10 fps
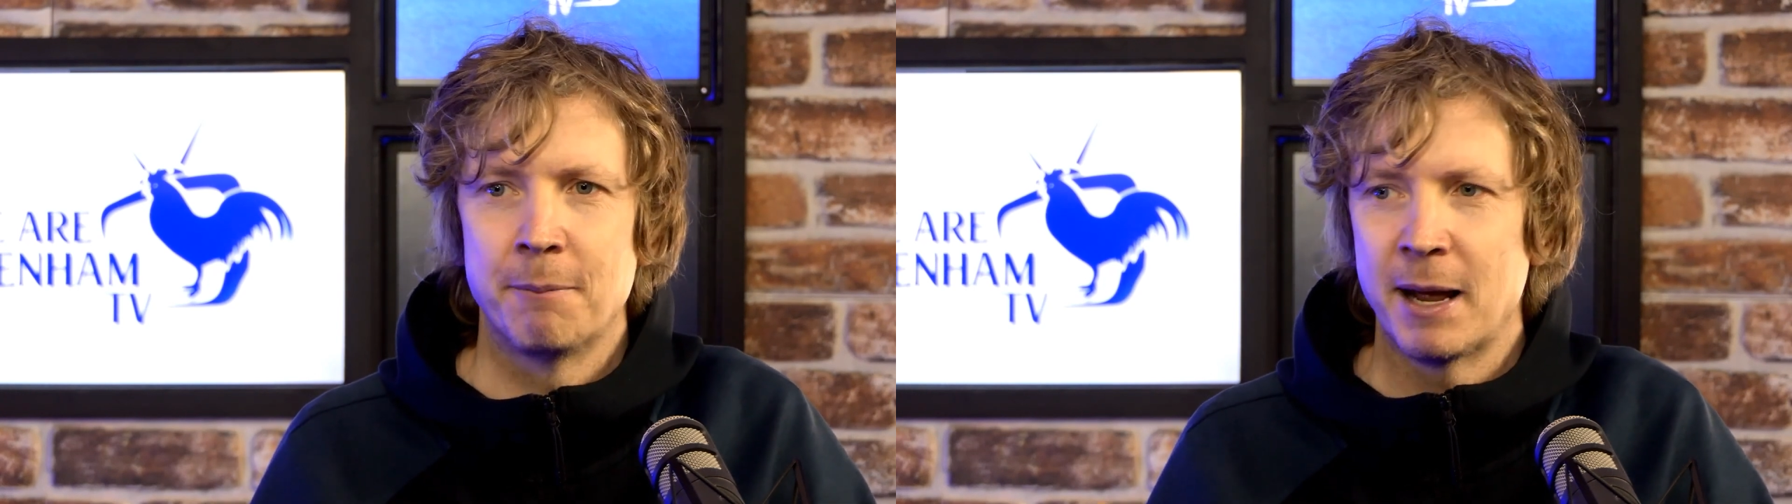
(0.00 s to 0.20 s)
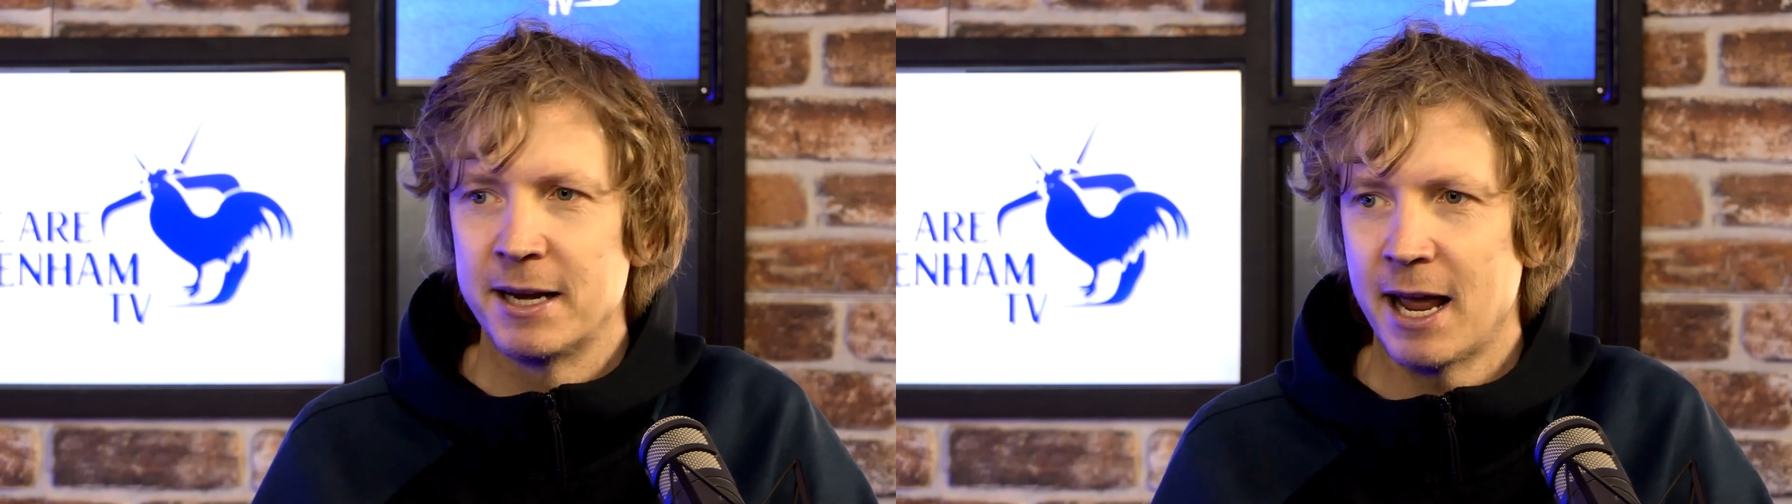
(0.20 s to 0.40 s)

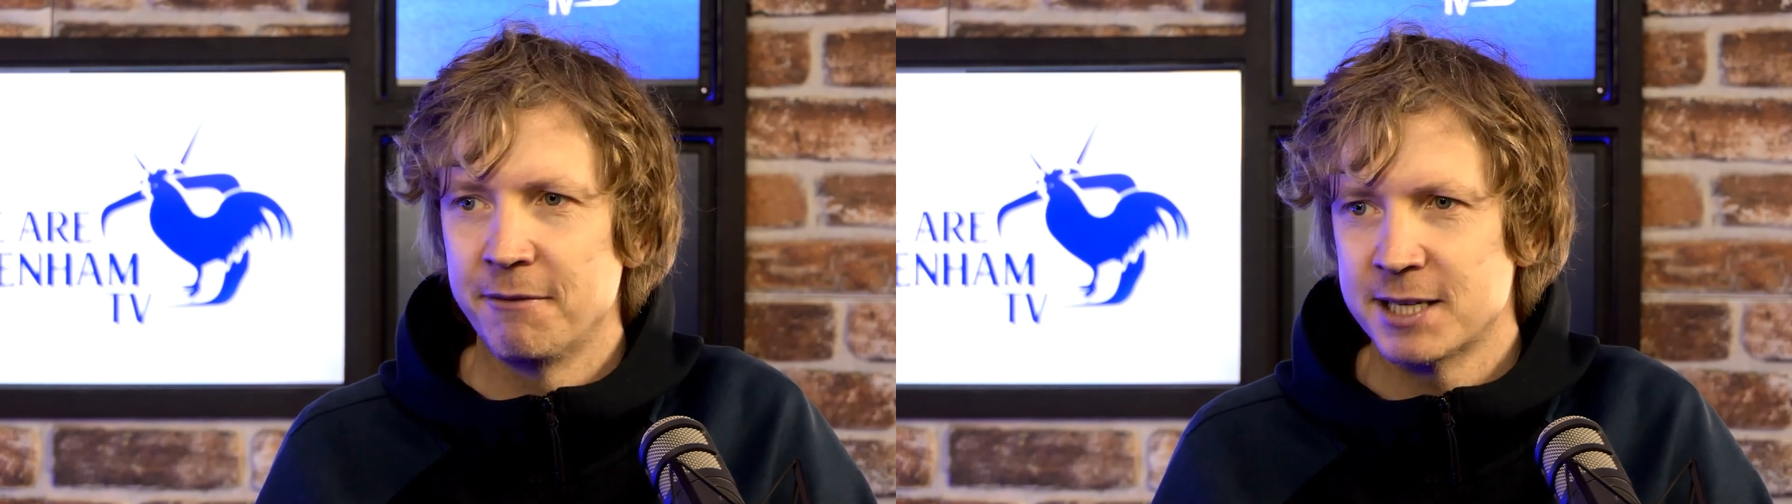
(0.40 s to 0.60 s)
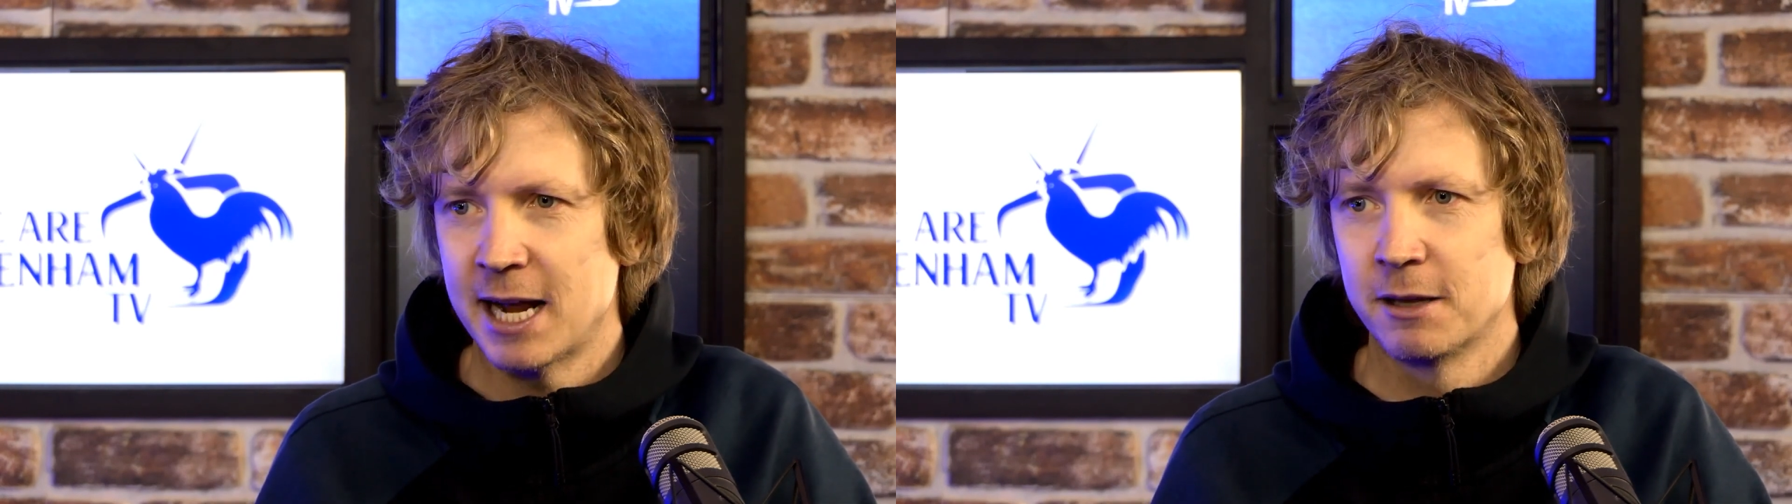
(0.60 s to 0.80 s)
Ben
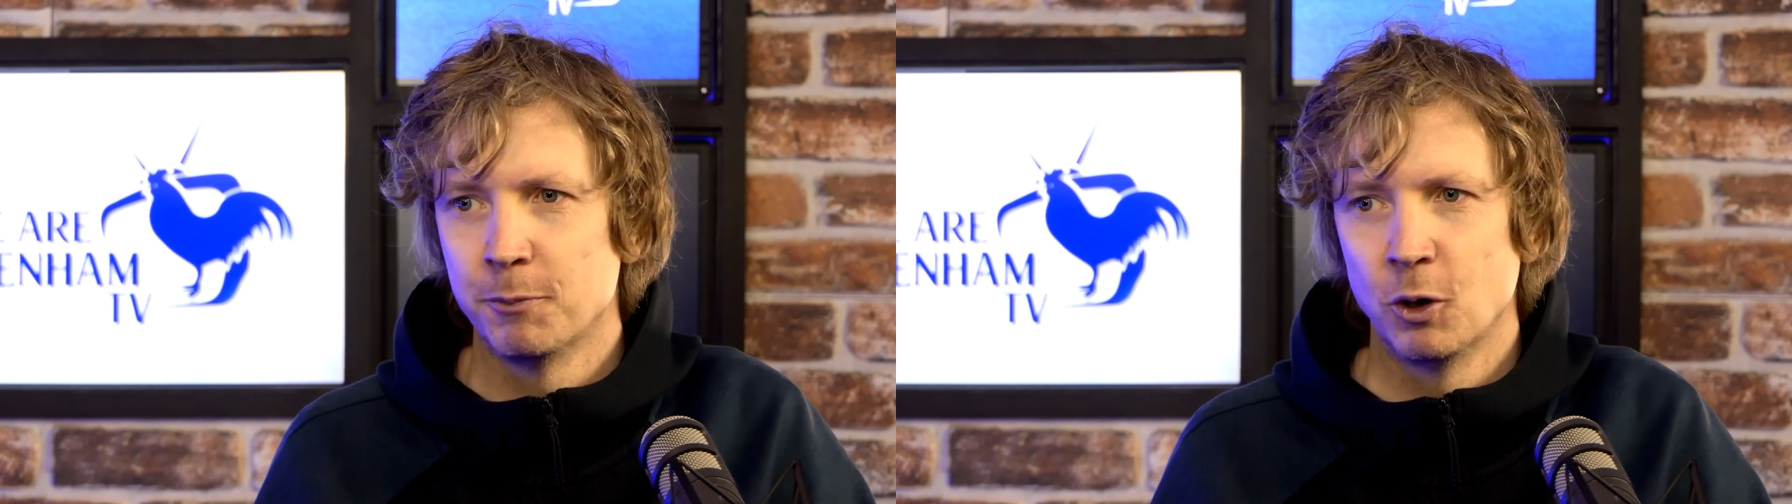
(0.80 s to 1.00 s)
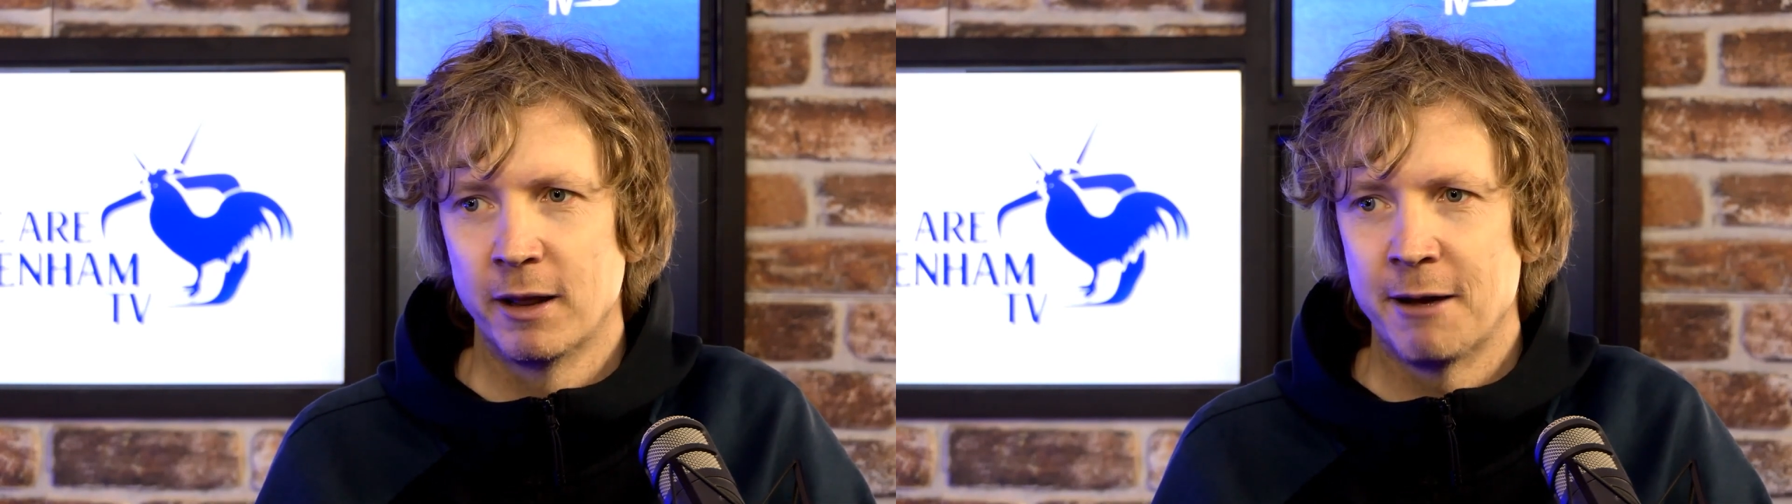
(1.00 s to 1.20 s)
Davis had the
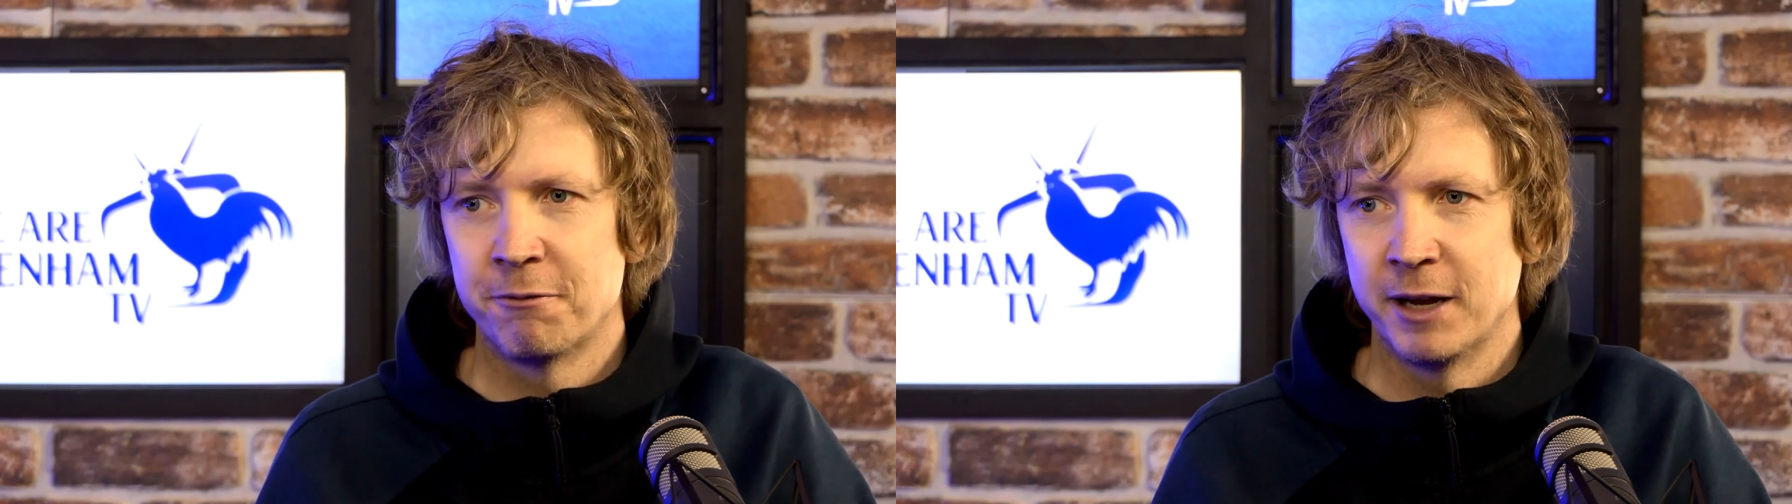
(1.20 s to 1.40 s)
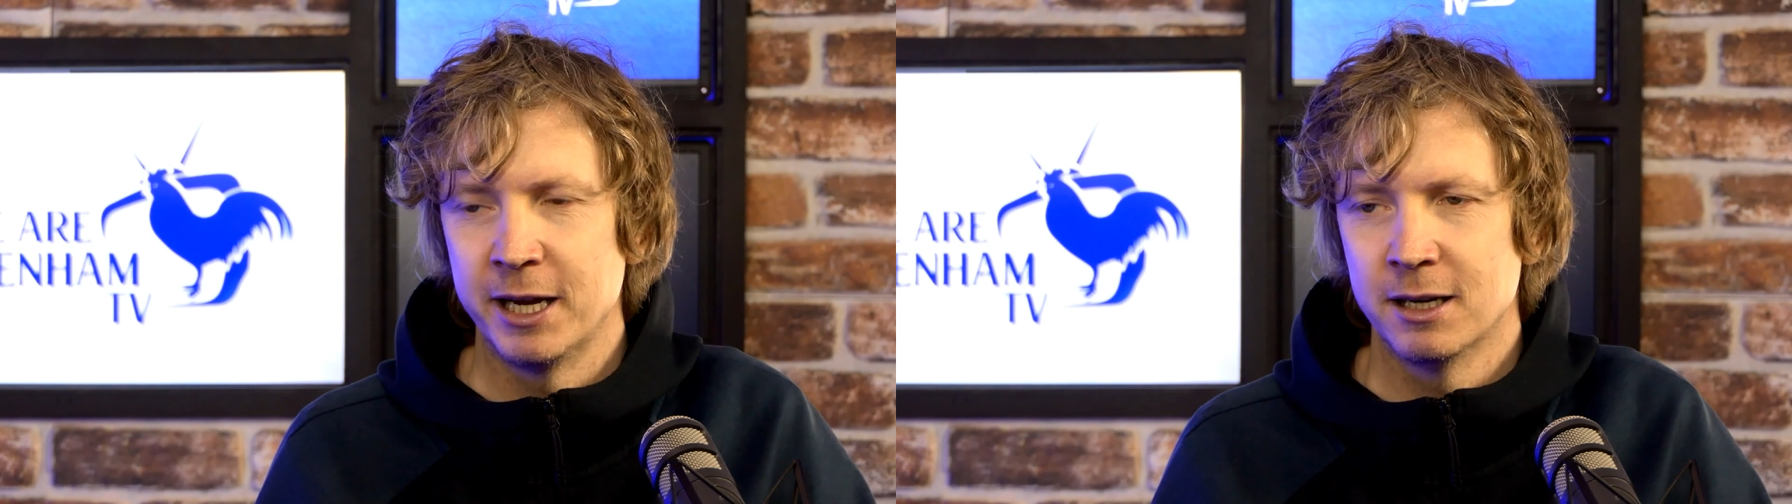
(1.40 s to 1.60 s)
ball at their
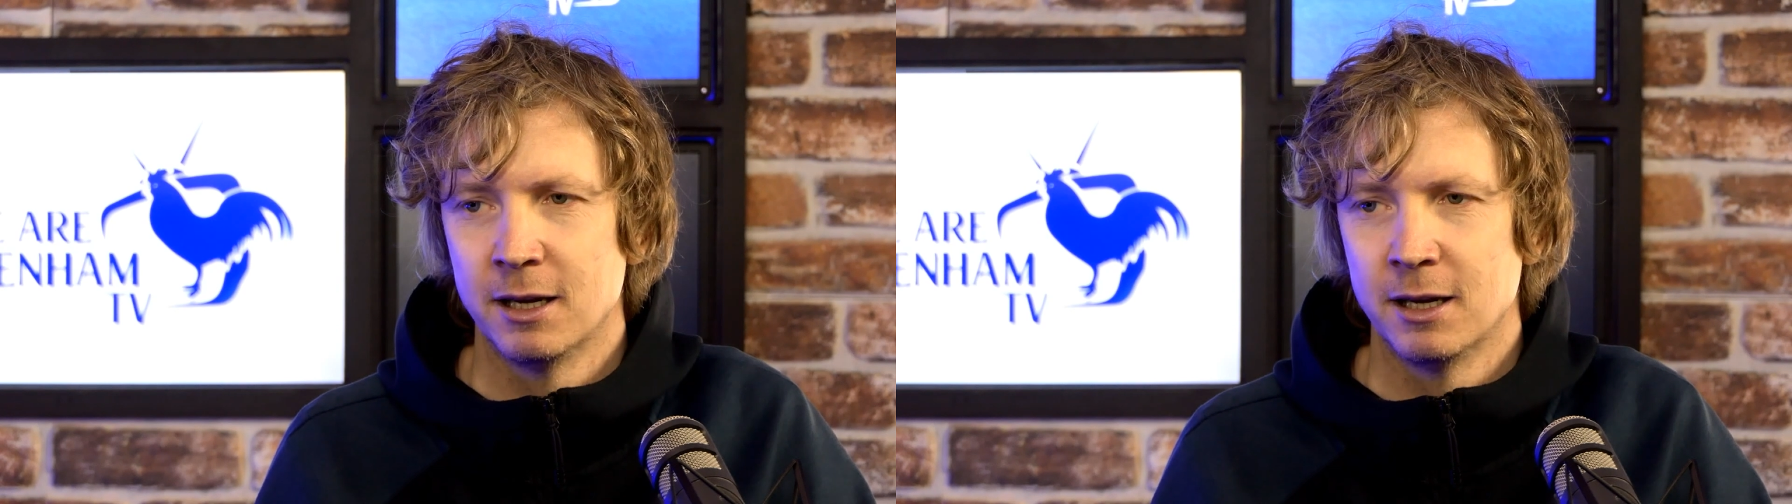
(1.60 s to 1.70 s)
feet,